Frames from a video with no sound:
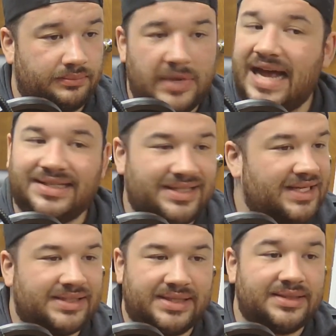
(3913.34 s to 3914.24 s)
As
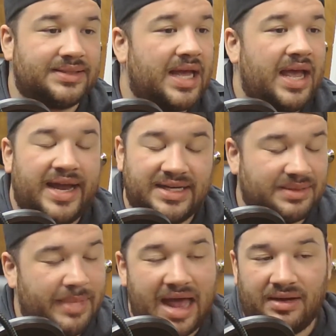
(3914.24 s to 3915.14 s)
citizens, it
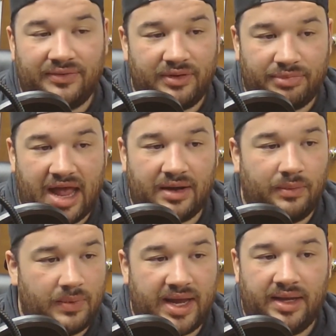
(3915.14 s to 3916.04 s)
doesn't matter if you're black,
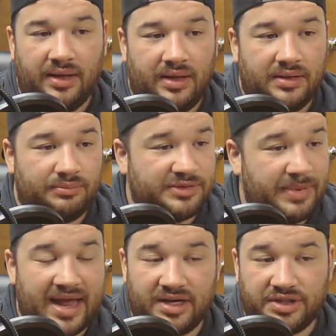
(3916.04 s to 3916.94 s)
white,
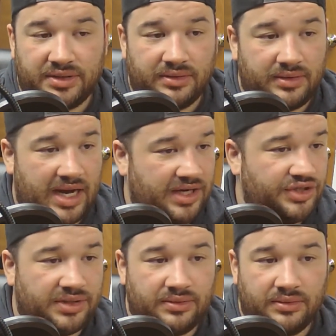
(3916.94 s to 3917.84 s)
Spanish,
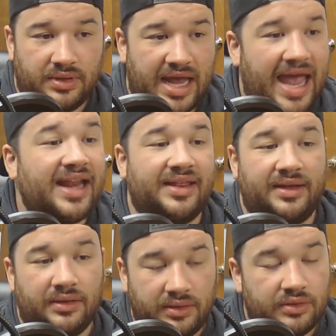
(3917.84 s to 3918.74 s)
Asian, anything.
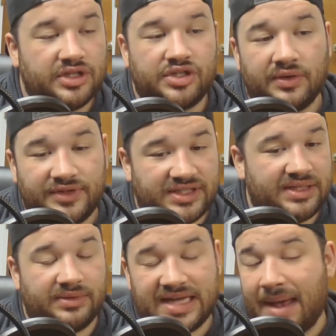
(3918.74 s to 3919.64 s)
You deserve to see
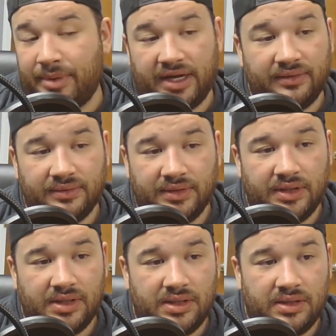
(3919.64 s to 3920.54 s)
what's happening.
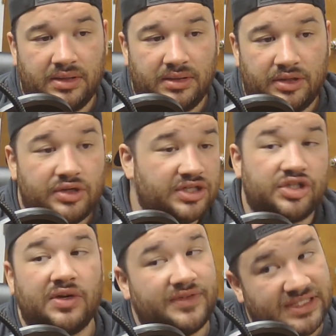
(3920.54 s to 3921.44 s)
You
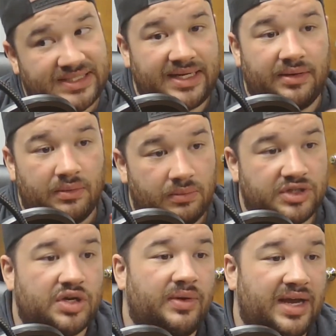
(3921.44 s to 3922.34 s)
deserve to see what's
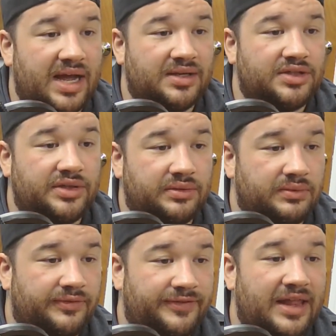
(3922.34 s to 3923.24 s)
going on to
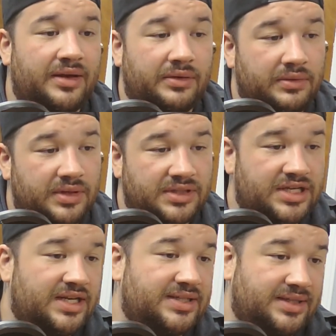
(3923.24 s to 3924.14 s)
fellow
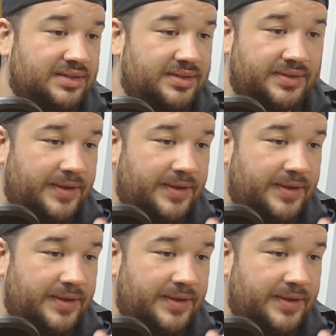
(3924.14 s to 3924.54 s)
citizens.